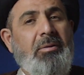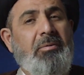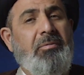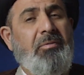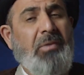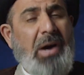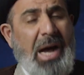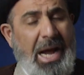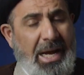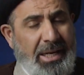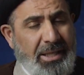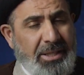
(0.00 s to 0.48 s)

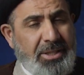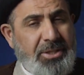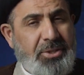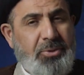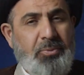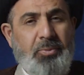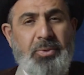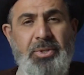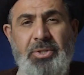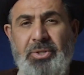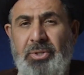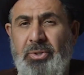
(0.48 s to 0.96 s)

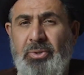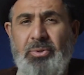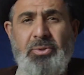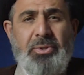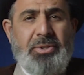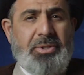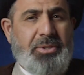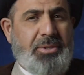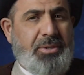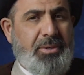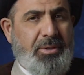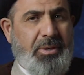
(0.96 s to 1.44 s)
violence was
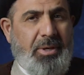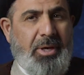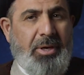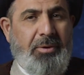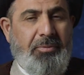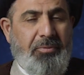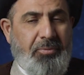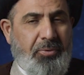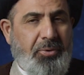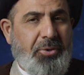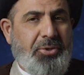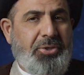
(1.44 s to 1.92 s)
used,
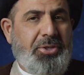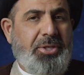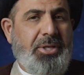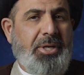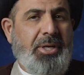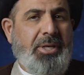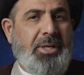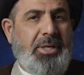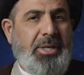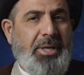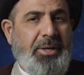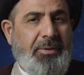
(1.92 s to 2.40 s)

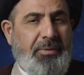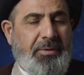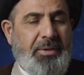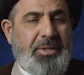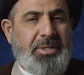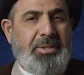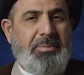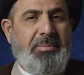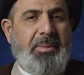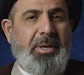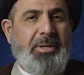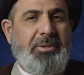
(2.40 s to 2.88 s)
unfortunately, in
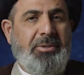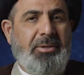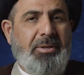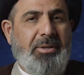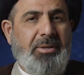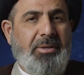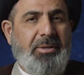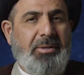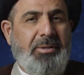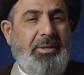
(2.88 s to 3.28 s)
this matter.